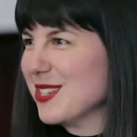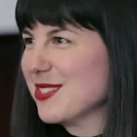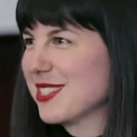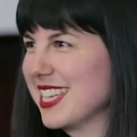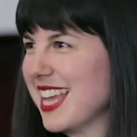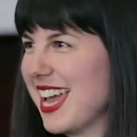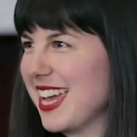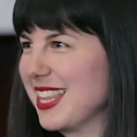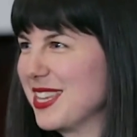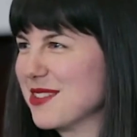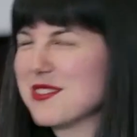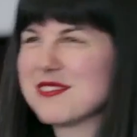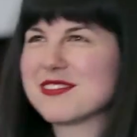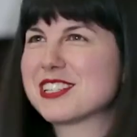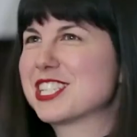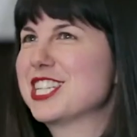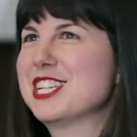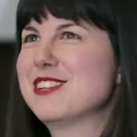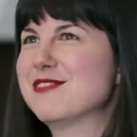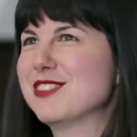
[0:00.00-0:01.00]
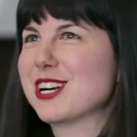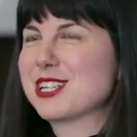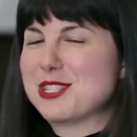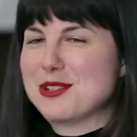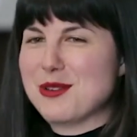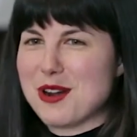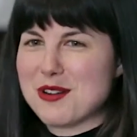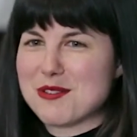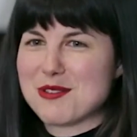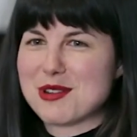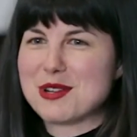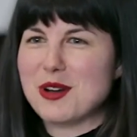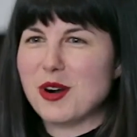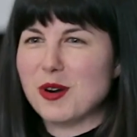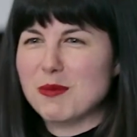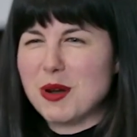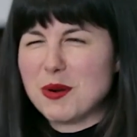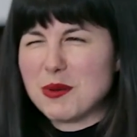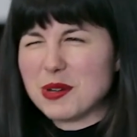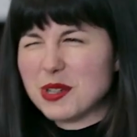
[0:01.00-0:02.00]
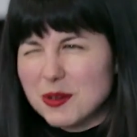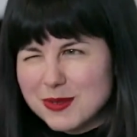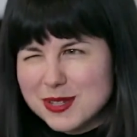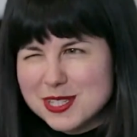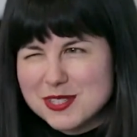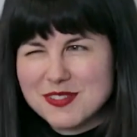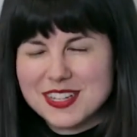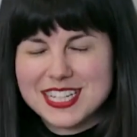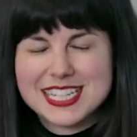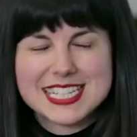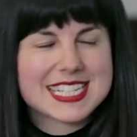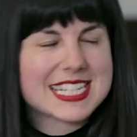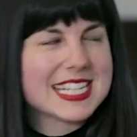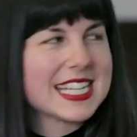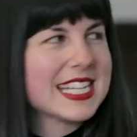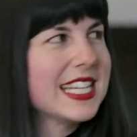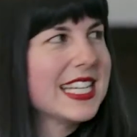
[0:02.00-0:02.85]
you today that we've achieved our 200 goal, but we're almost finished.